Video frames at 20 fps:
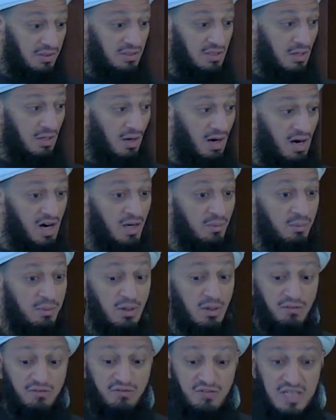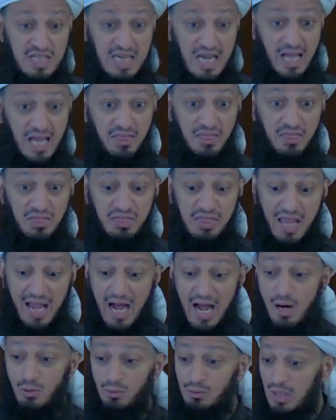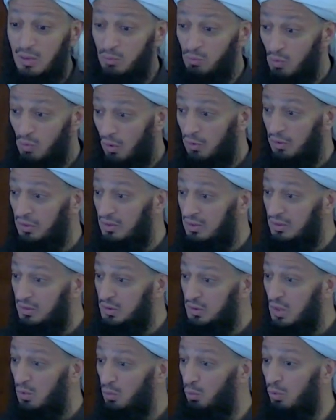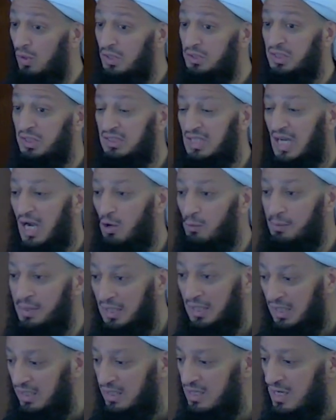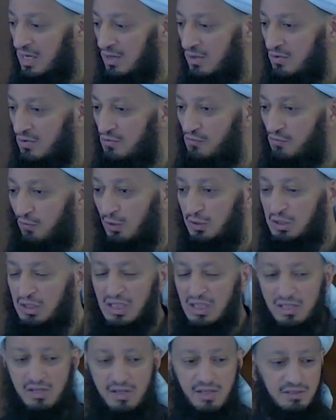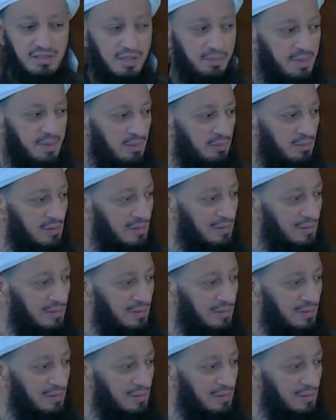an army of 10,000 warriors versus how many? 1,400 people.